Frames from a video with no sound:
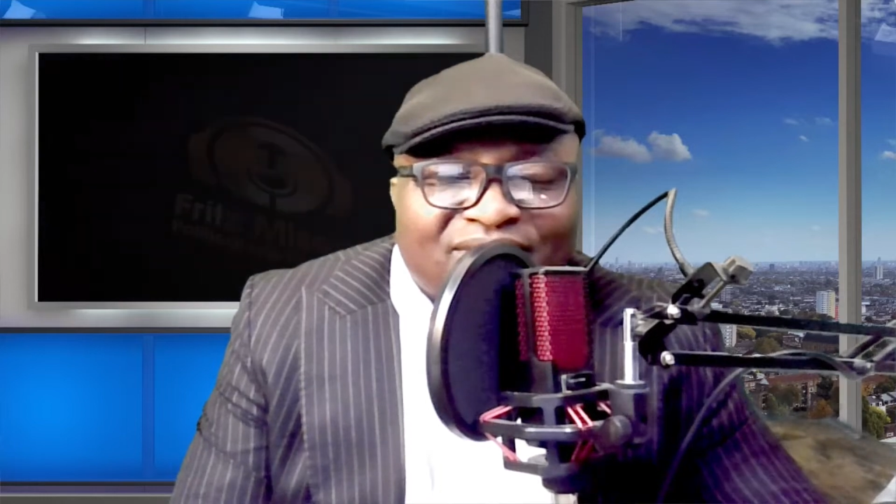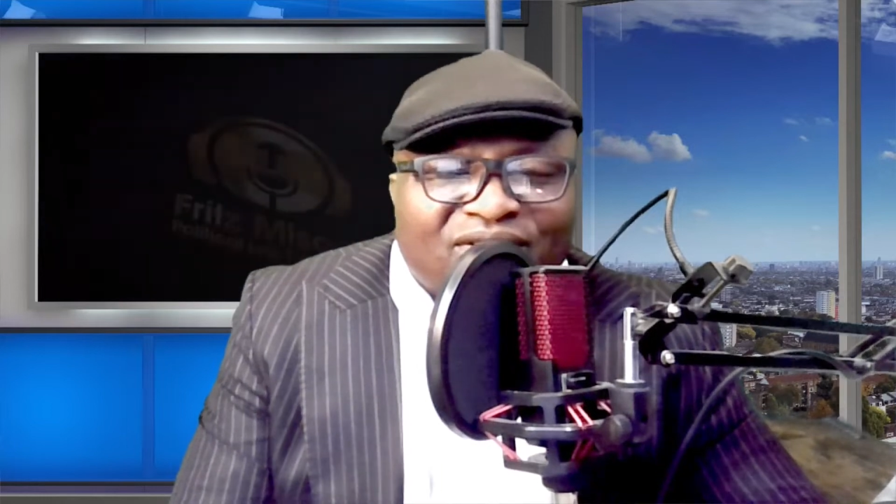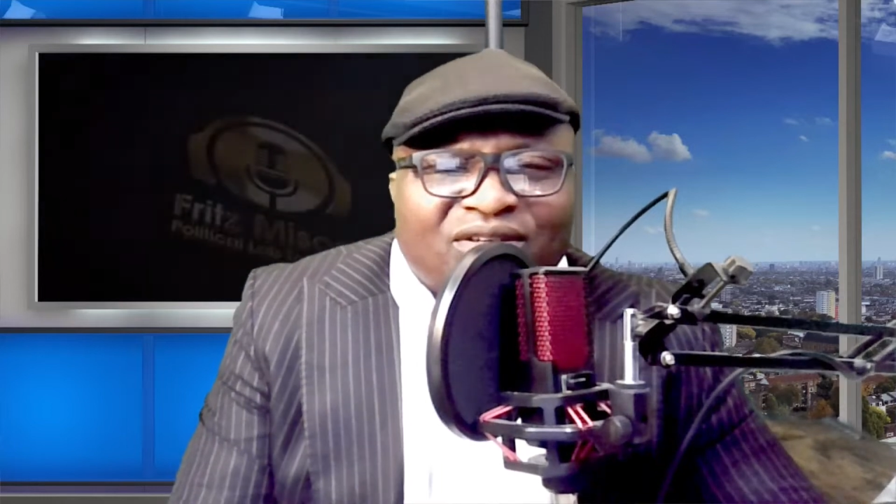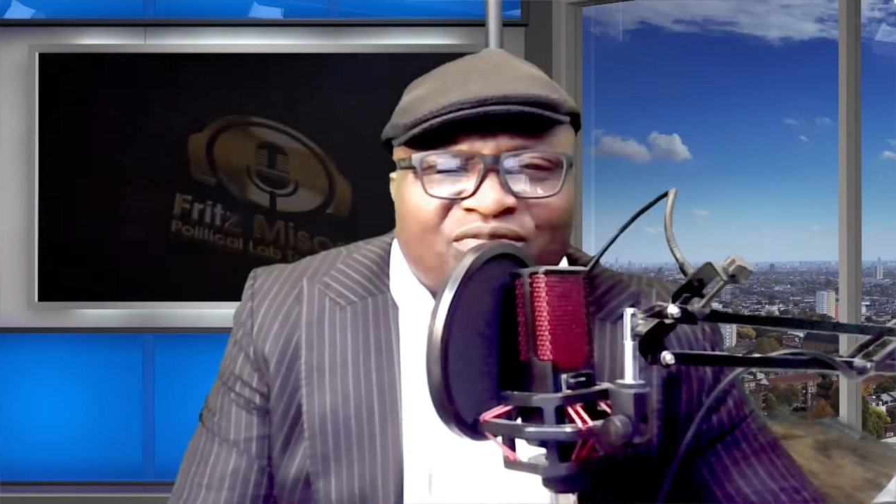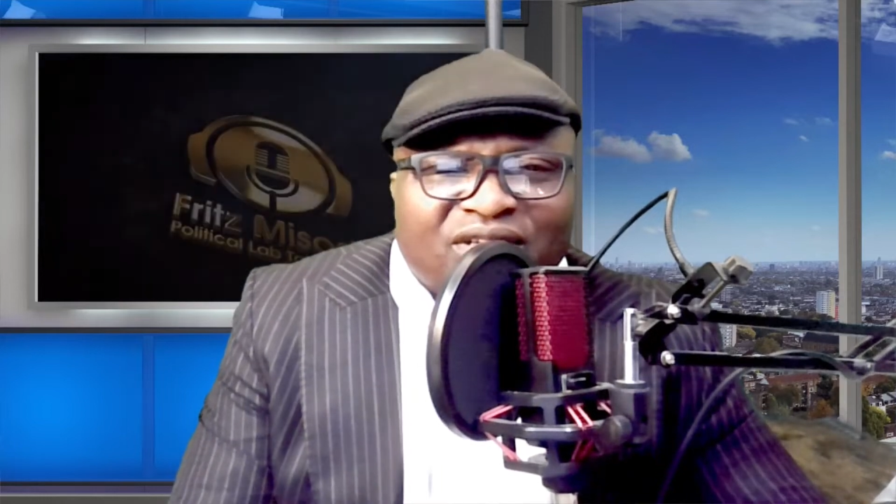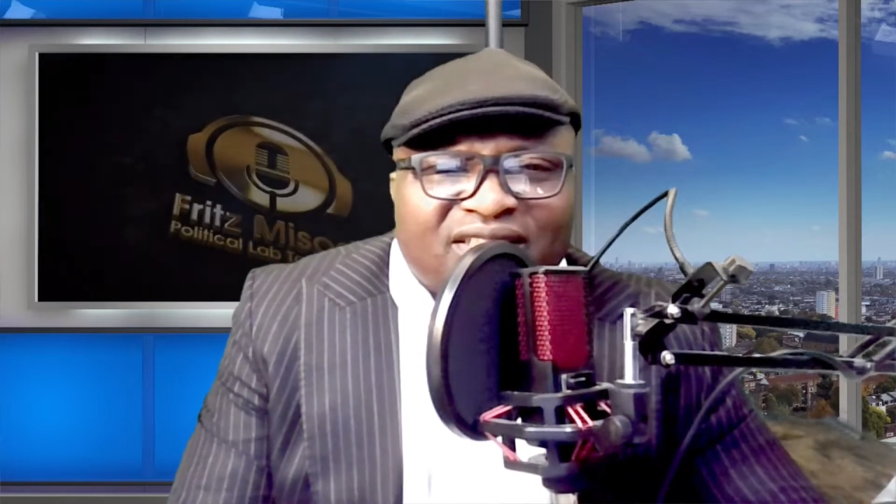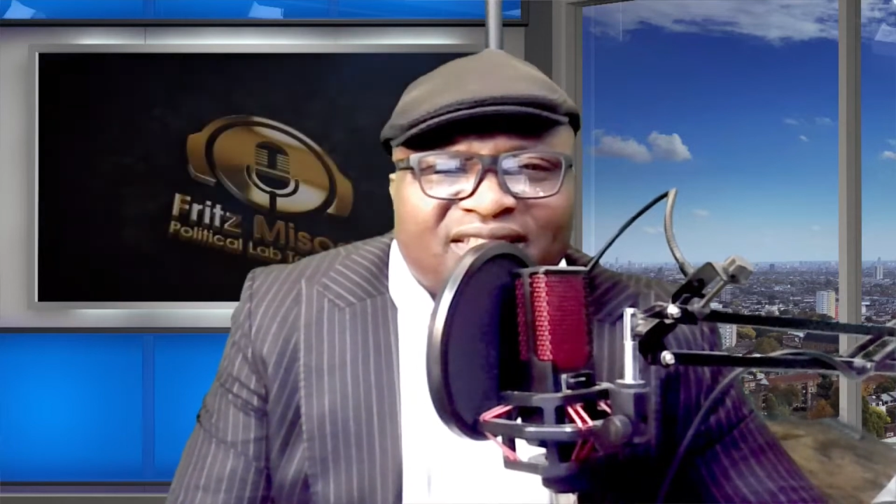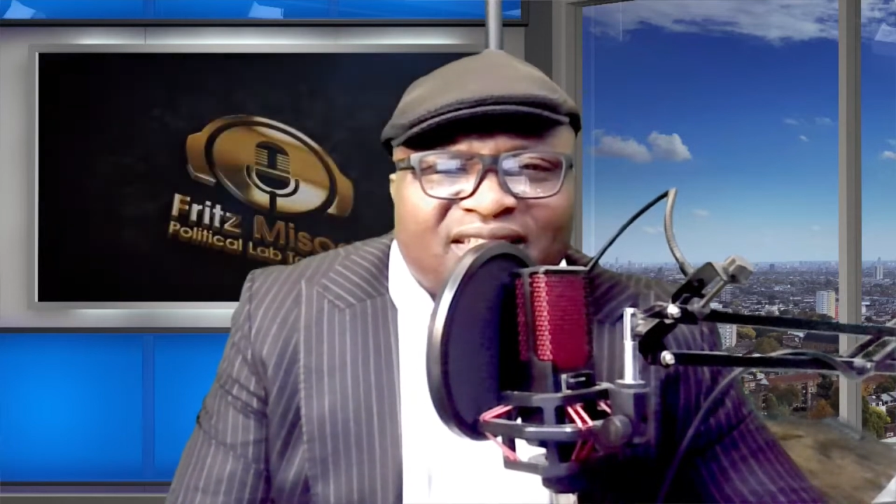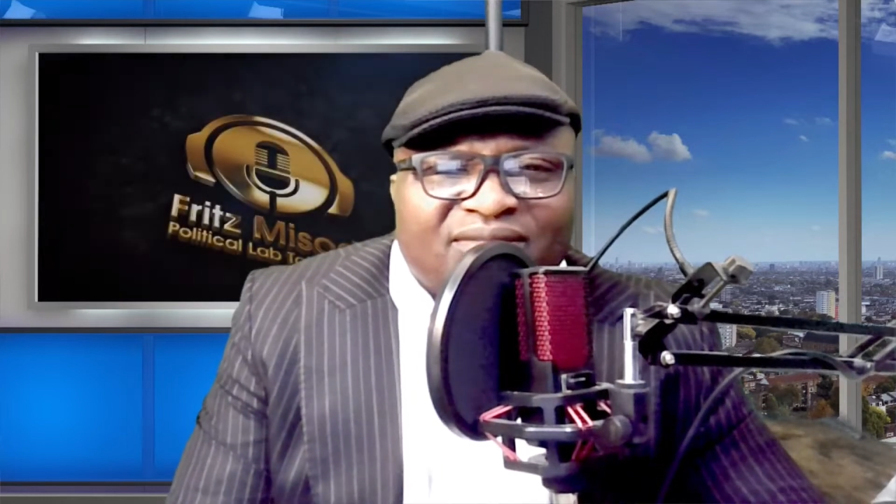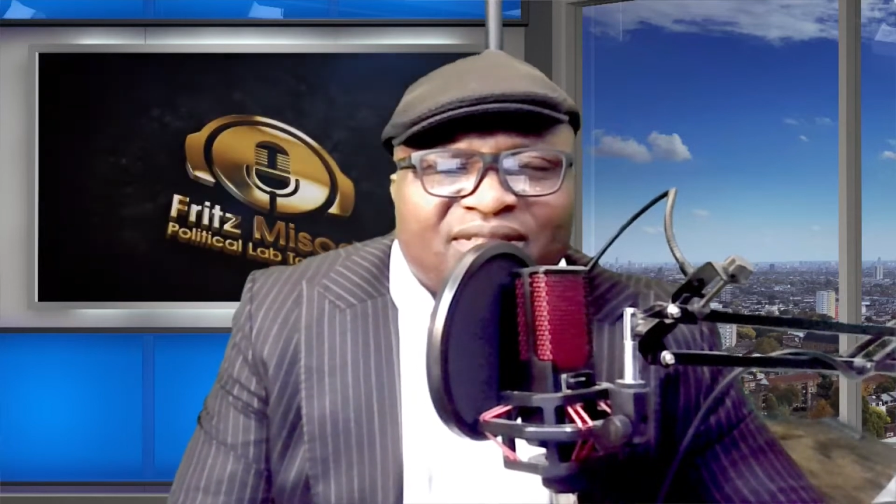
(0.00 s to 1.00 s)
because the French
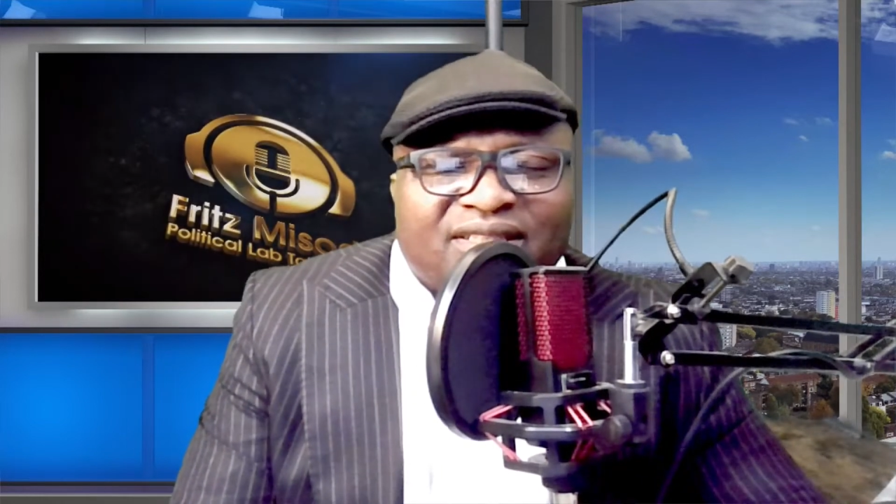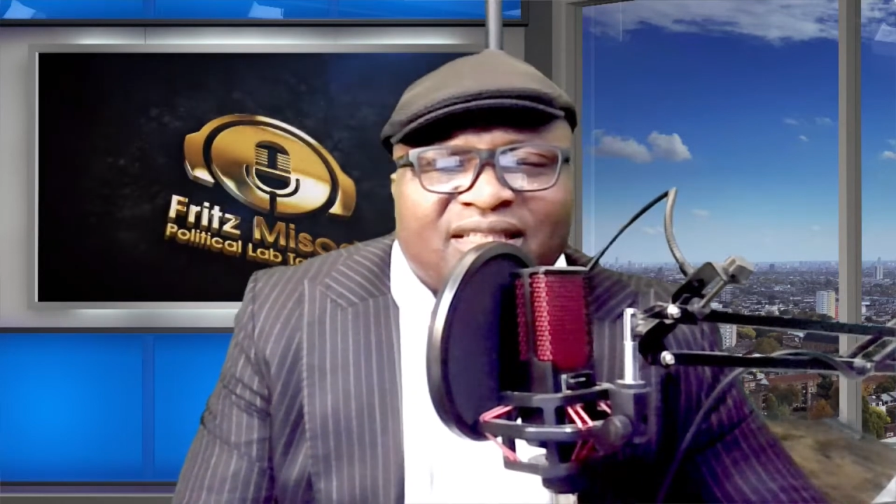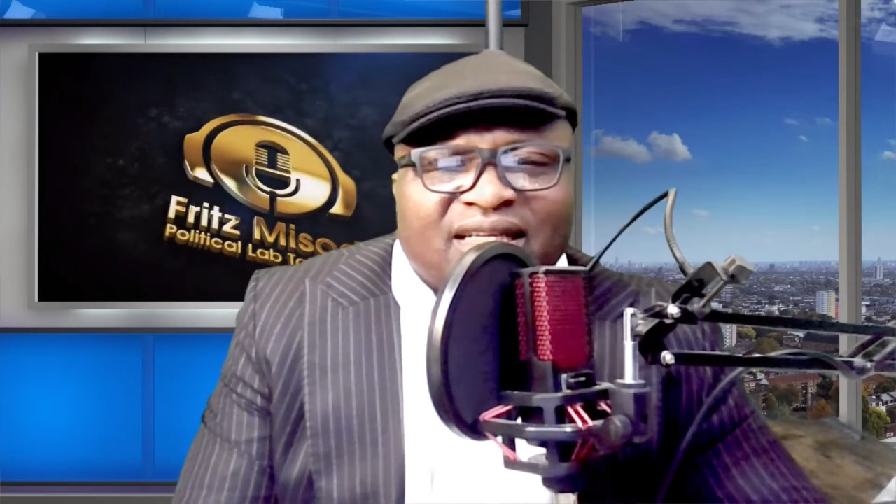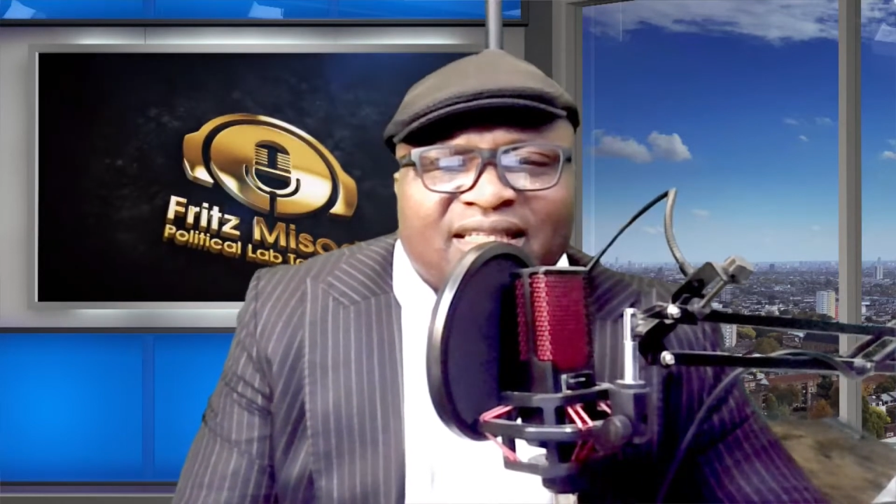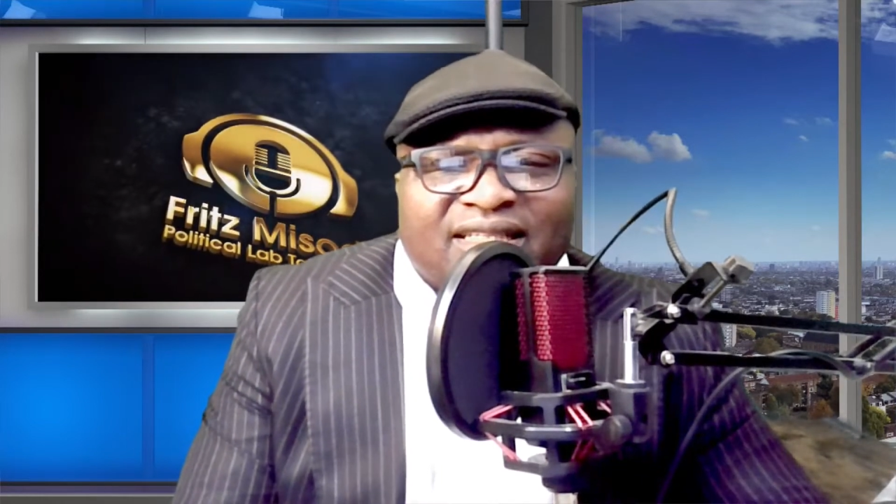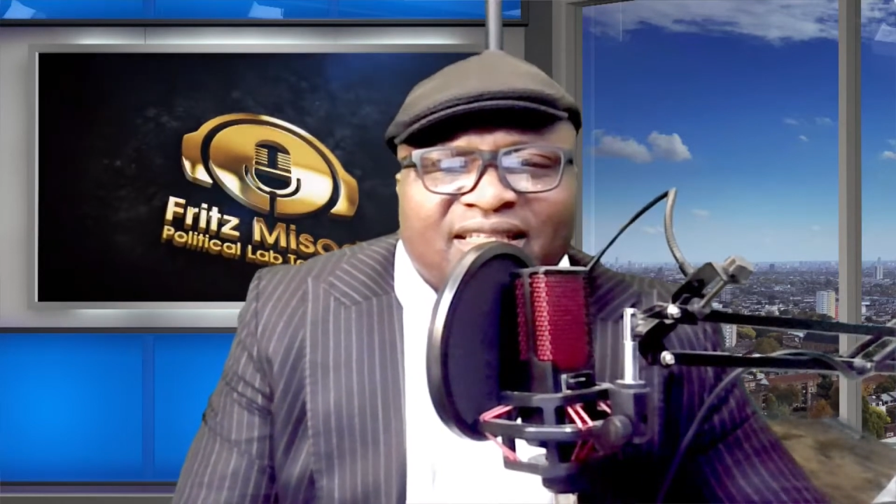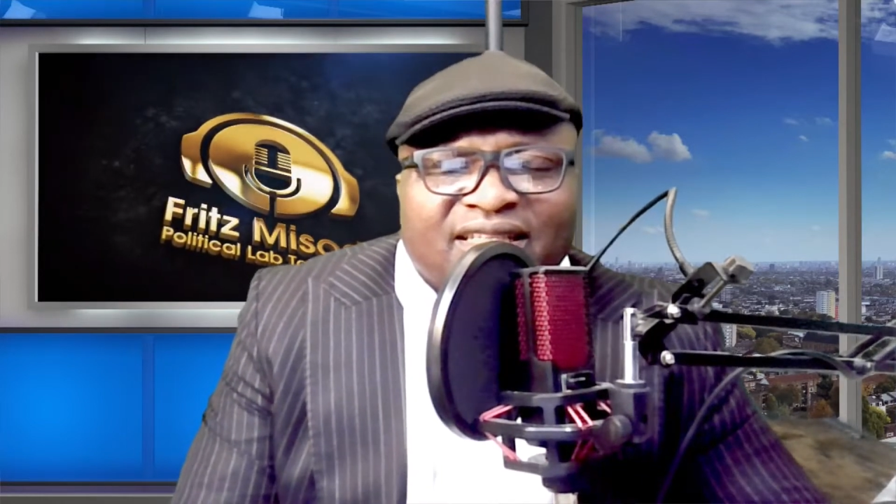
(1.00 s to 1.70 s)
system is like,